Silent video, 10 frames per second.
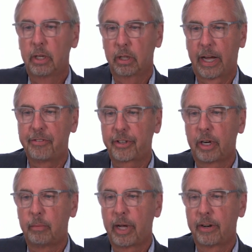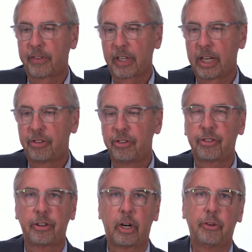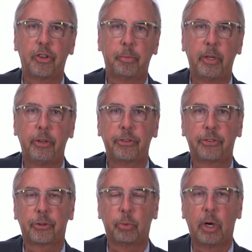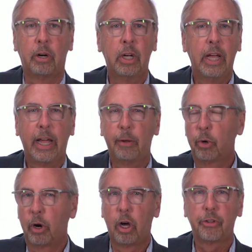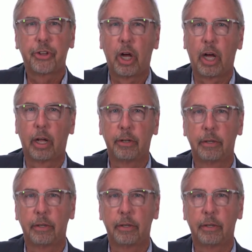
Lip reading: Lifestyle modification should always be used as well. And we're all taught,